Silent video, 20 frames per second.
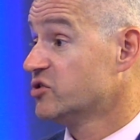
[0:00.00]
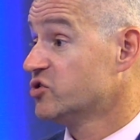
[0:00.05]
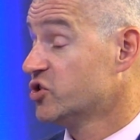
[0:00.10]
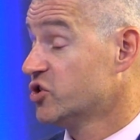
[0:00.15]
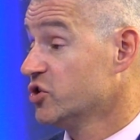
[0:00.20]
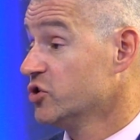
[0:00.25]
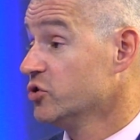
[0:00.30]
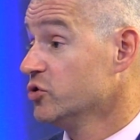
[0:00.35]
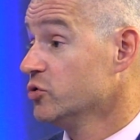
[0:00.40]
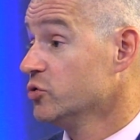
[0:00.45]

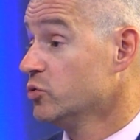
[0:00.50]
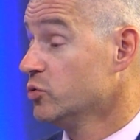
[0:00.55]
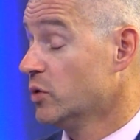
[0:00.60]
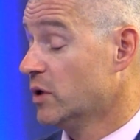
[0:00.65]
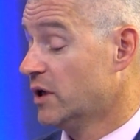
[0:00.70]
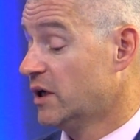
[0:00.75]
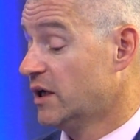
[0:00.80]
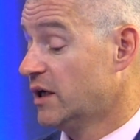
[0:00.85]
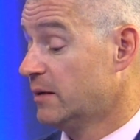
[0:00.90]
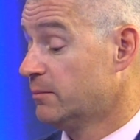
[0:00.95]
two
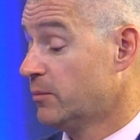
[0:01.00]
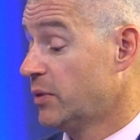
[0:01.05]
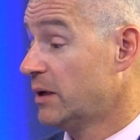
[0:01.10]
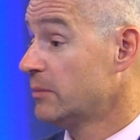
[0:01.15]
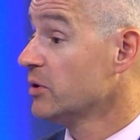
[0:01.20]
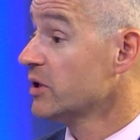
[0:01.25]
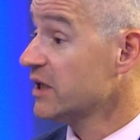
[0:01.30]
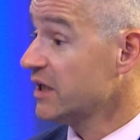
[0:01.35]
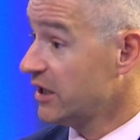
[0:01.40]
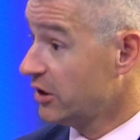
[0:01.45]
um,
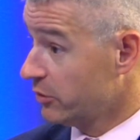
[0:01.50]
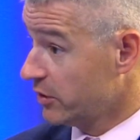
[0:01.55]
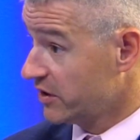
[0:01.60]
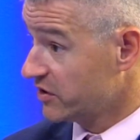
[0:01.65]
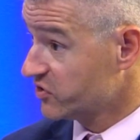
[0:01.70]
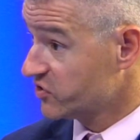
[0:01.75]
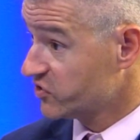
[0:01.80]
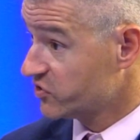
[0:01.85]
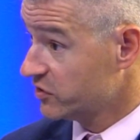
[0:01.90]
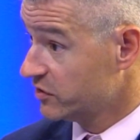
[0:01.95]
public
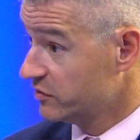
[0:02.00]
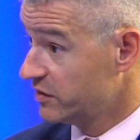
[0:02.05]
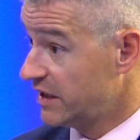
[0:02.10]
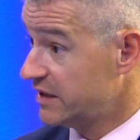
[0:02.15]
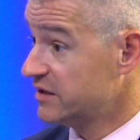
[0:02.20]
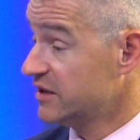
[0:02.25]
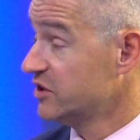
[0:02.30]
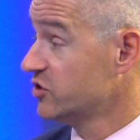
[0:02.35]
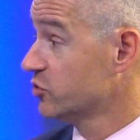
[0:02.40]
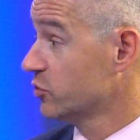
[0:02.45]
hearings
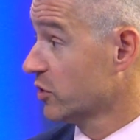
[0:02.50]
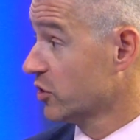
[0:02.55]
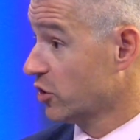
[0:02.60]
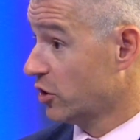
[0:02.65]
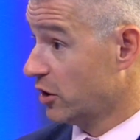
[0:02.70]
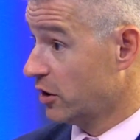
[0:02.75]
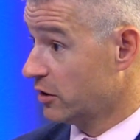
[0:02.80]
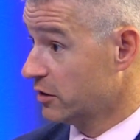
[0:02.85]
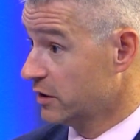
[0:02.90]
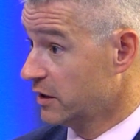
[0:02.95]
that need to
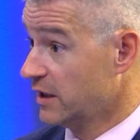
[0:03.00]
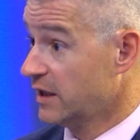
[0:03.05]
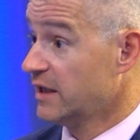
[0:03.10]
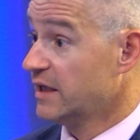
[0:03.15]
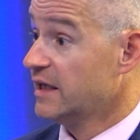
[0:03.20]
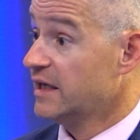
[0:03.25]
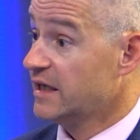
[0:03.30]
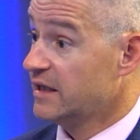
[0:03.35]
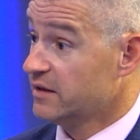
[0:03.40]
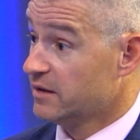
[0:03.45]
occur
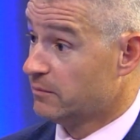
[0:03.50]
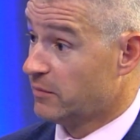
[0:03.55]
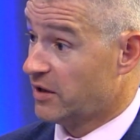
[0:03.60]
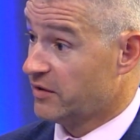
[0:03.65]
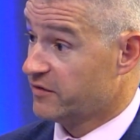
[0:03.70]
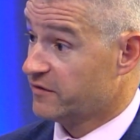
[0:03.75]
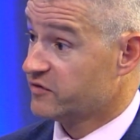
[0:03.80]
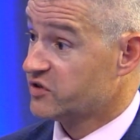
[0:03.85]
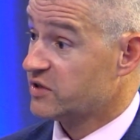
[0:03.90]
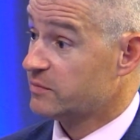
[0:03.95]
in the
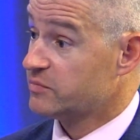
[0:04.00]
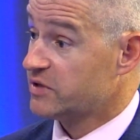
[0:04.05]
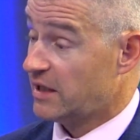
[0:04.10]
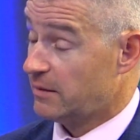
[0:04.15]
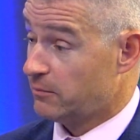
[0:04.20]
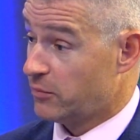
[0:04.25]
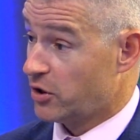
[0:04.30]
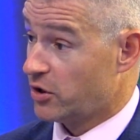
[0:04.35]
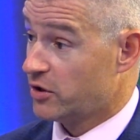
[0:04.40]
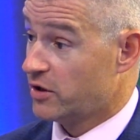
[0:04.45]
month of
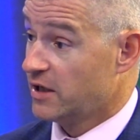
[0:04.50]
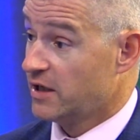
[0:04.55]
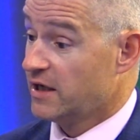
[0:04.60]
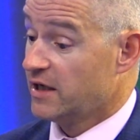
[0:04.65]
September.